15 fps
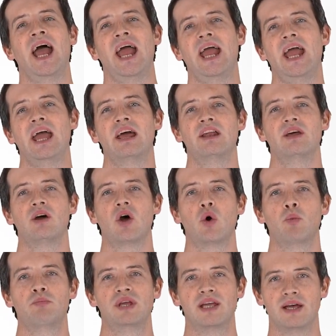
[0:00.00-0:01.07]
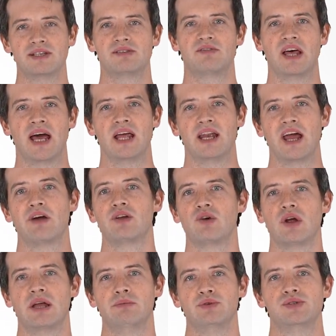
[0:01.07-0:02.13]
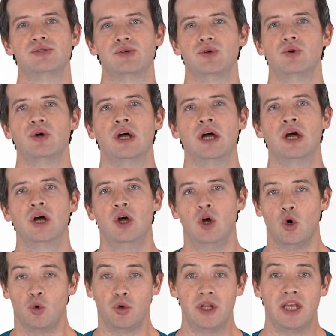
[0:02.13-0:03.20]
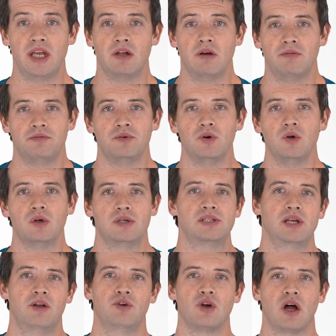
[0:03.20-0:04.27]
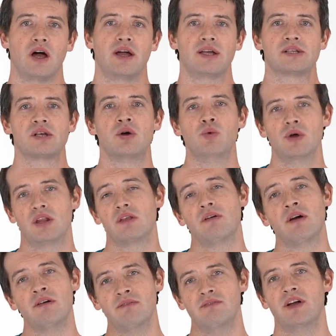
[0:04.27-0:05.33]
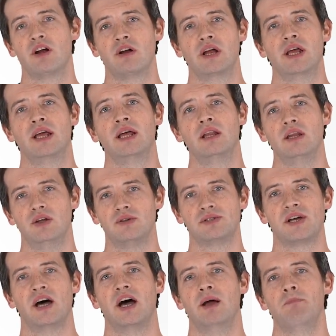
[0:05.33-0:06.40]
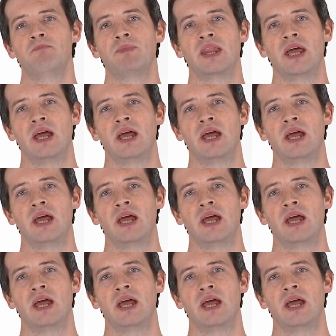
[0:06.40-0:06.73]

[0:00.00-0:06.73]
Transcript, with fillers: And because of that, now you're able to really get a full set of drawings with very little time,